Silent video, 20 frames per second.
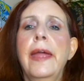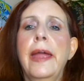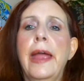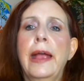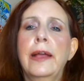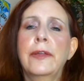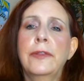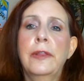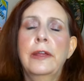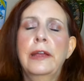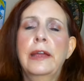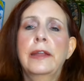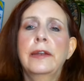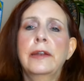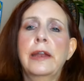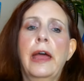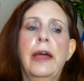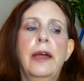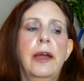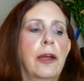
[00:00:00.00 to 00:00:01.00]
And
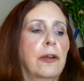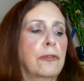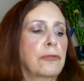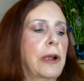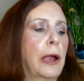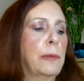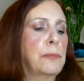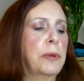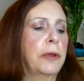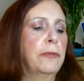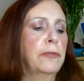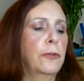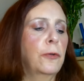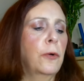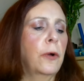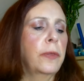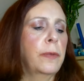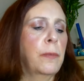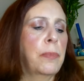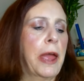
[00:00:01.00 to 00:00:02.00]
then uh, right
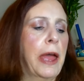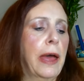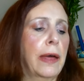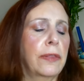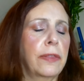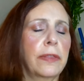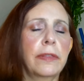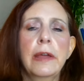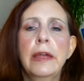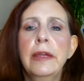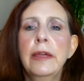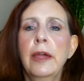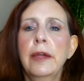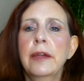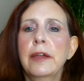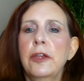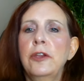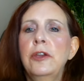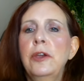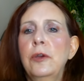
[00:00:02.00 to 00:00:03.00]
before the bath,
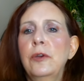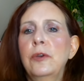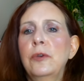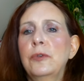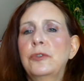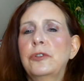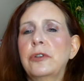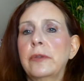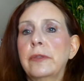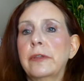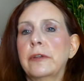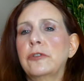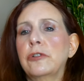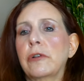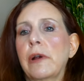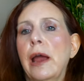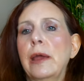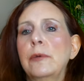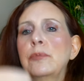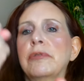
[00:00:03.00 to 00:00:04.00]
you do the
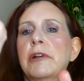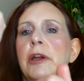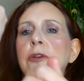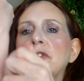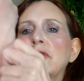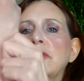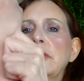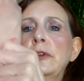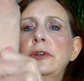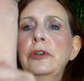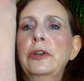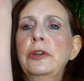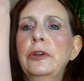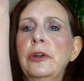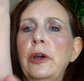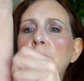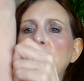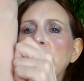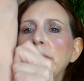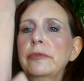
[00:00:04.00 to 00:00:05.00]
dry brushing, you
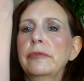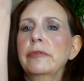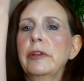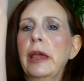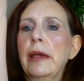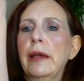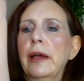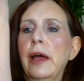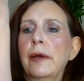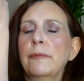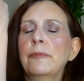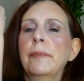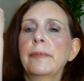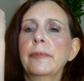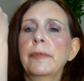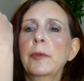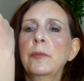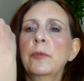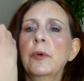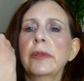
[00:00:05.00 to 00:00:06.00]
know, um,
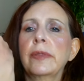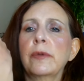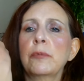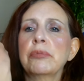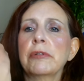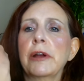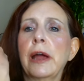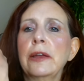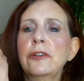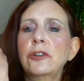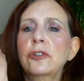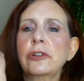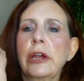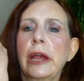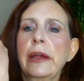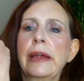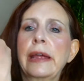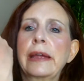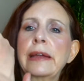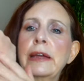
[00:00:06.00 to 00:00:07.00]
with a brush,
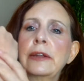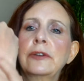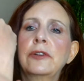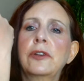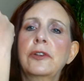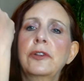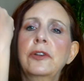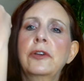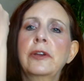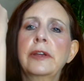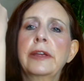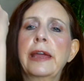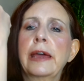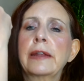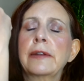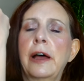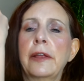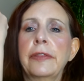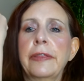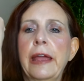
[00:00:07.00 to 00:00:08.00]
and you
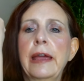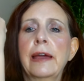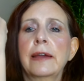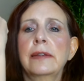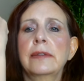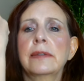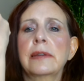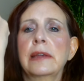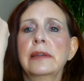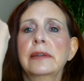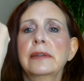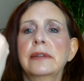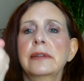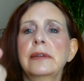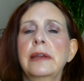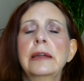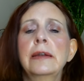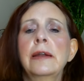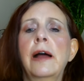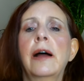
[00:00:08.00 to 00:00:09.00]
get all the excess
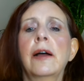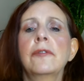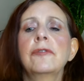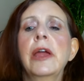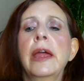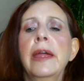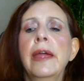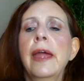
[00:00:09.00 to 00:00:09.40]
skin off.